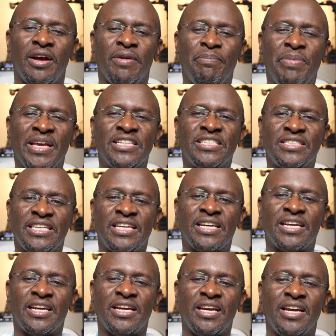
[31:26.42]
being
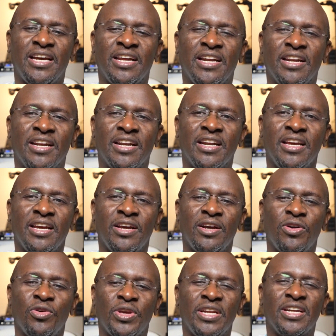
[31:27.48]
sick and
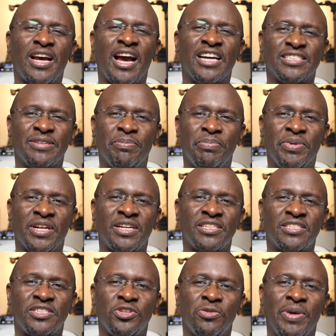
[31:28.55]
ukinkaa some
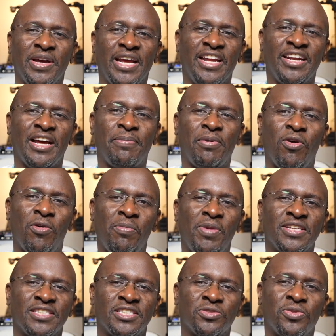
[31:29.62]
bills you might end up
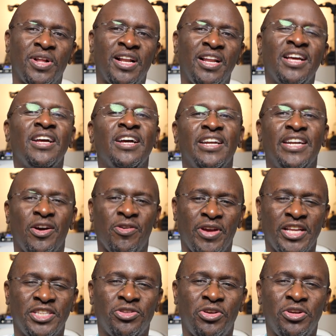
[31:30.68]
homeless as well.
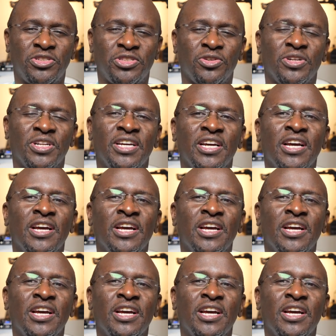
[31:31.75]
Ndaongeje hiyo story.